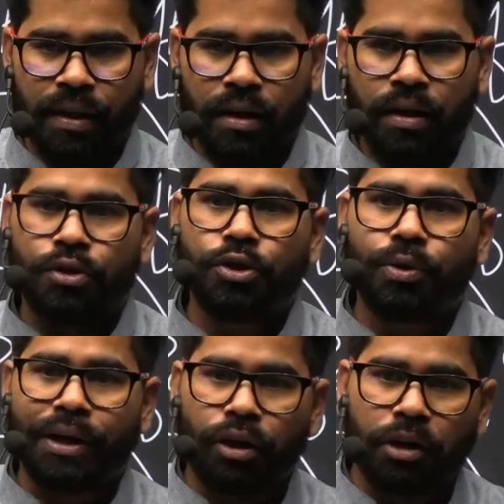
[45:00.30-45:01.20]
Those who
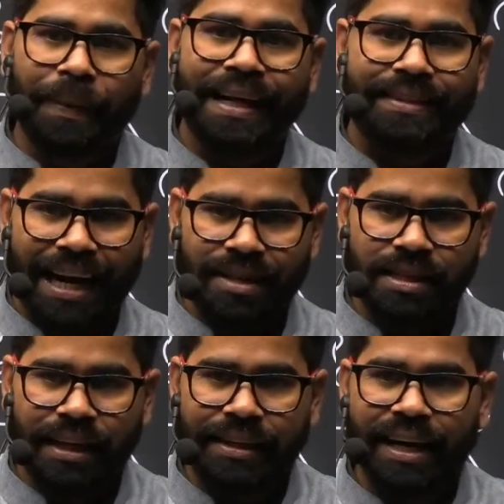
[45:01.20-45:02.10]
are not paying tax
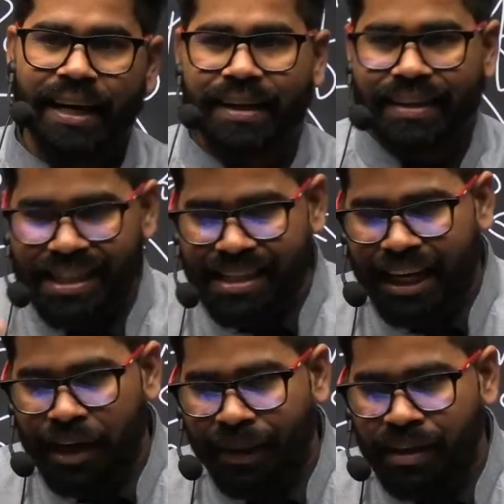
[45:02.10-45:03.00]
in India.
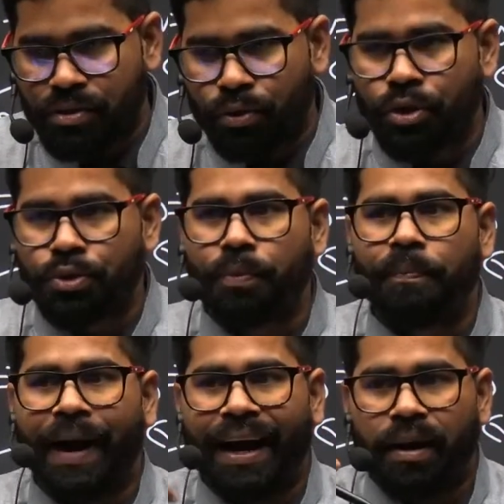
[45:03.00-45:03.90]
Resident means those who
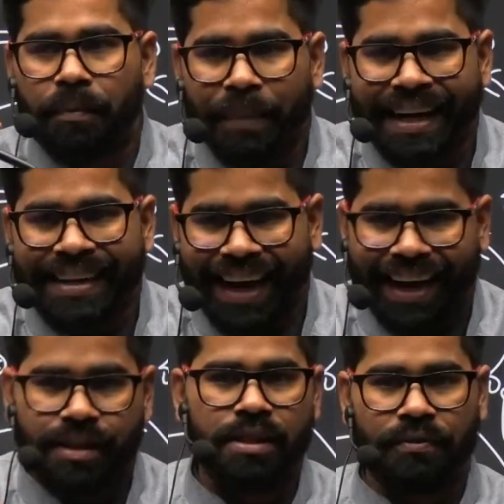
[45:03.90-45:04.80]
pay
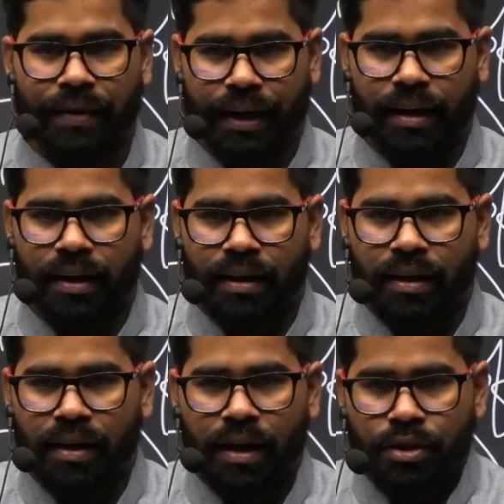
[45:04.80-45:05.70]
tax somewhere.
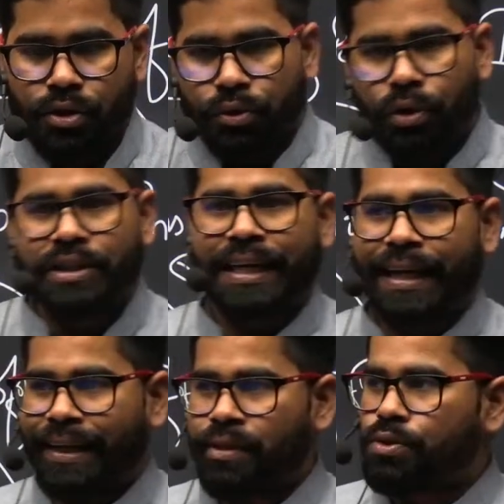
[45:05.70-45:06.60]
So those
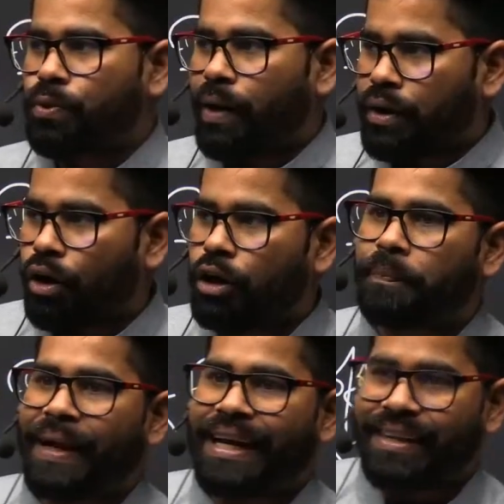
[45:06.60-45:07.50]
Indians who are not
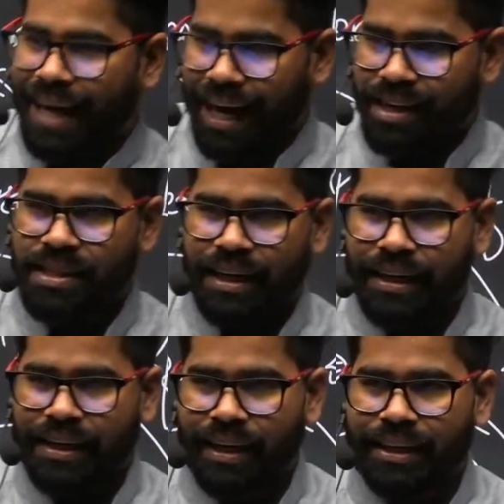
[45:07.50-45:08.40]
paying tax in
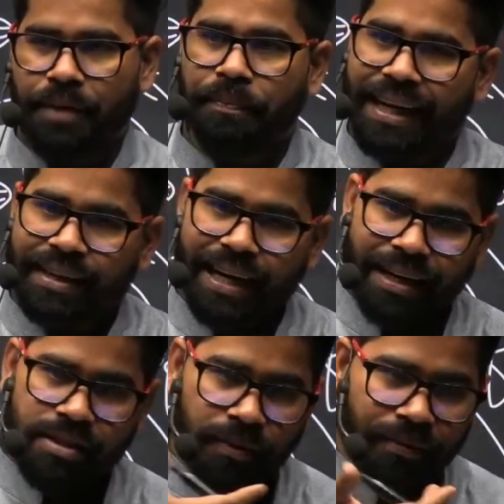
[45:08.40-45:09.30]
India, they are paying
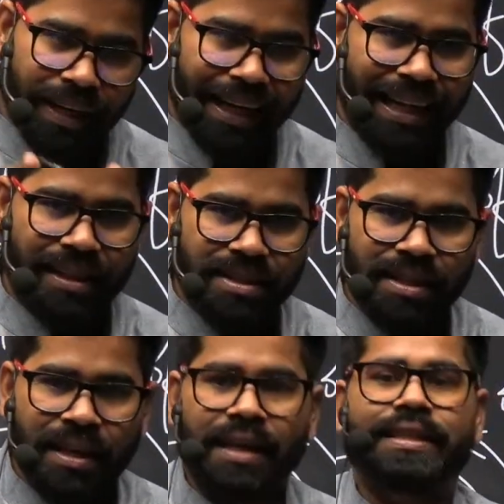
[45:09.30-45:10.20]
tax somewhere else,
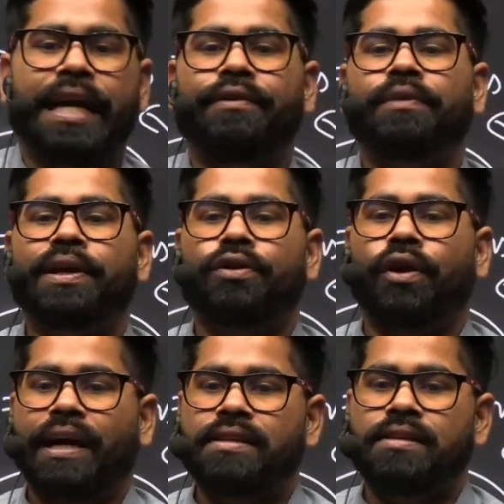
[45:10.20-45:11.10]
they will be
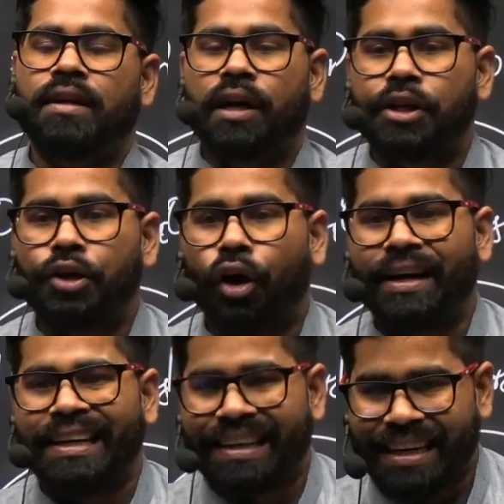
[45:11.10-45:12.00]
called as
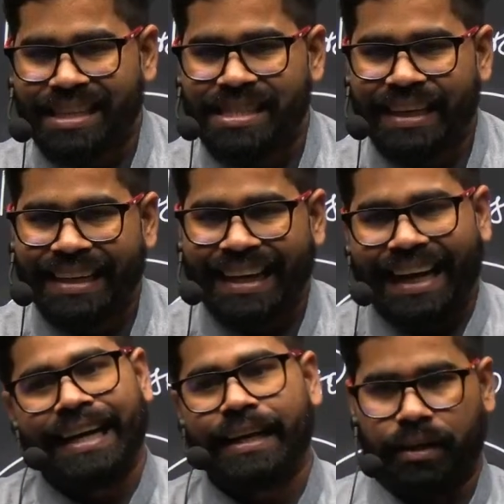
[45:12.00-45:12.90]
non-resident
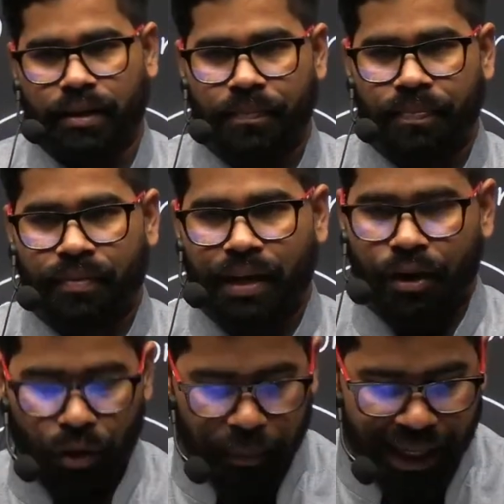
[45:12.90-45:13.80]
Indian. I
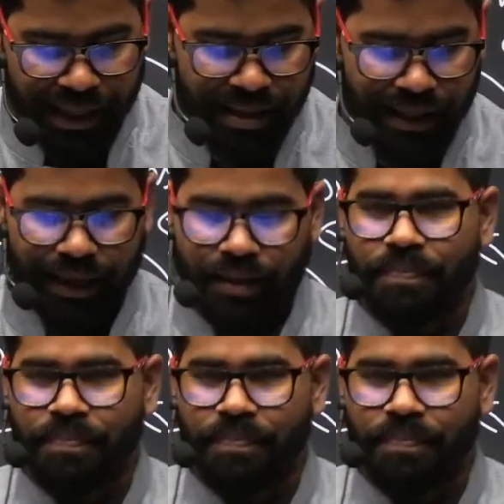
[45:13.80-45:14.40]
hope that is clear.